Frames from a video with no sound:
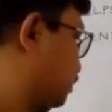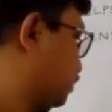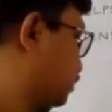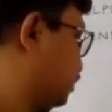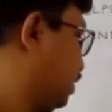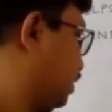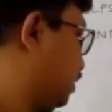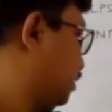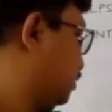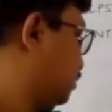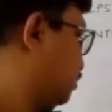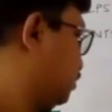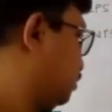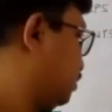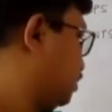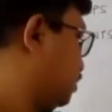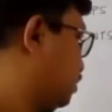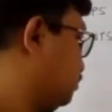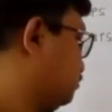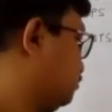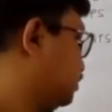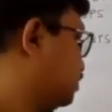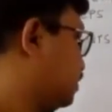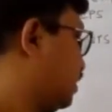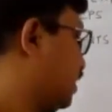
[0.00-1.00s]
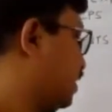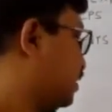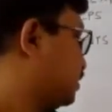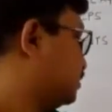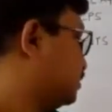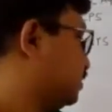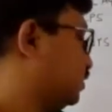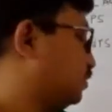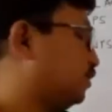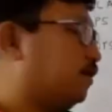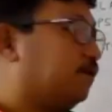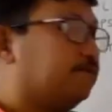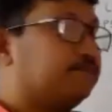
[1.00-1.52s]
Then comes the
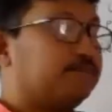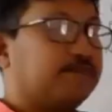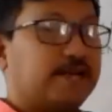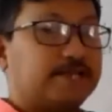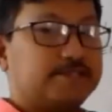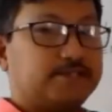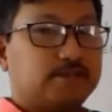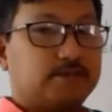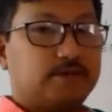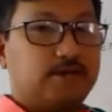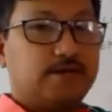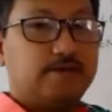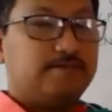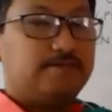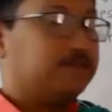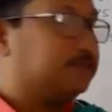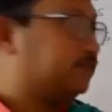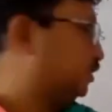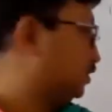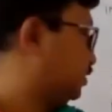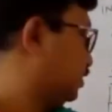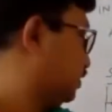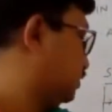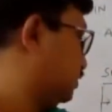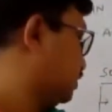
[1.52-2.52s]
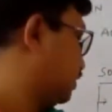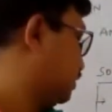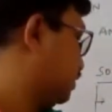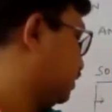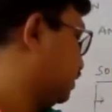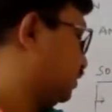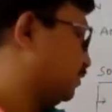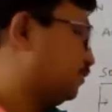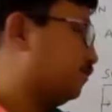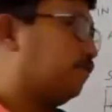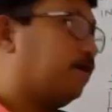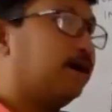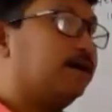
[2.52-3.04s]
action of natural vegetation
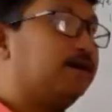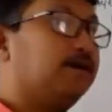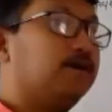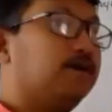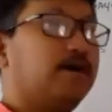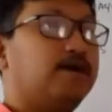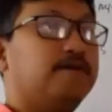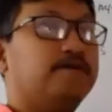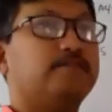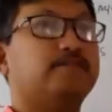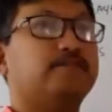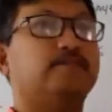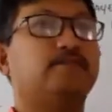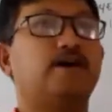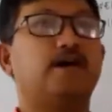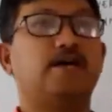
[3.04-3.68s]
and wildlife.